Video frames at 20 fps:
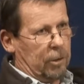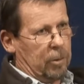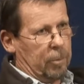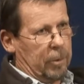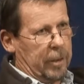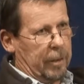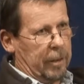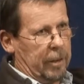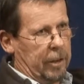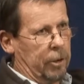
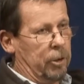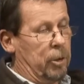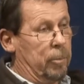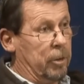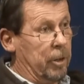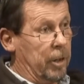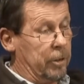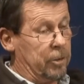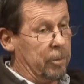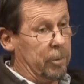which
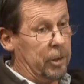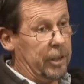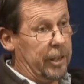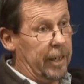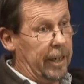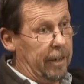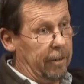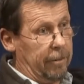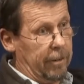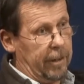ultimately, Human
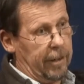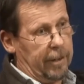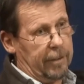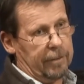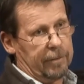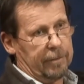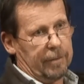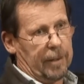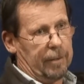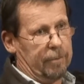Rights Commission
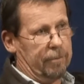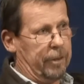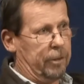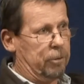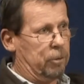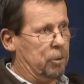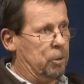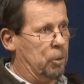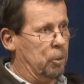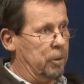hearing,
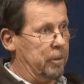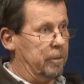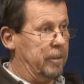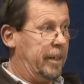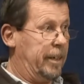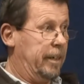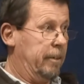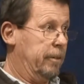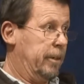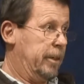federal
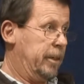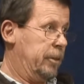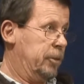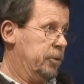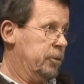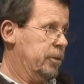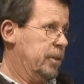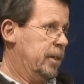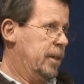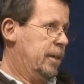court
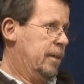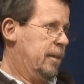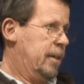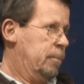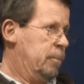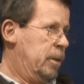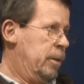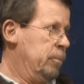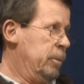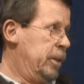hearings,
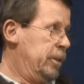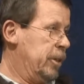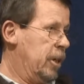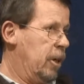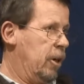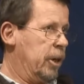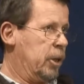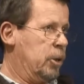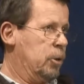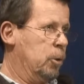and we
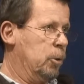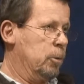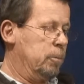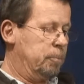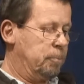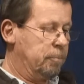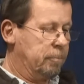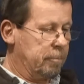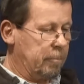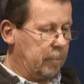went to the High
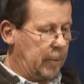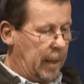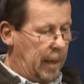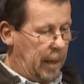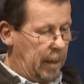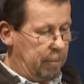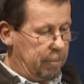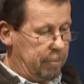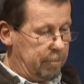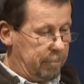Court,
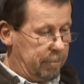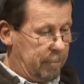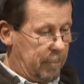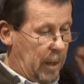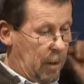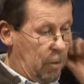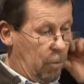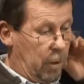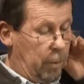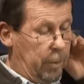
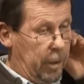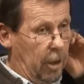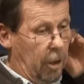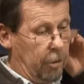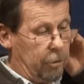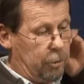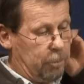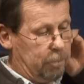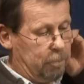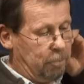
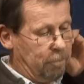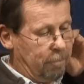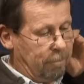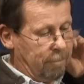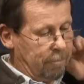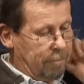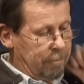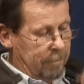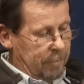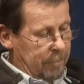where we lost,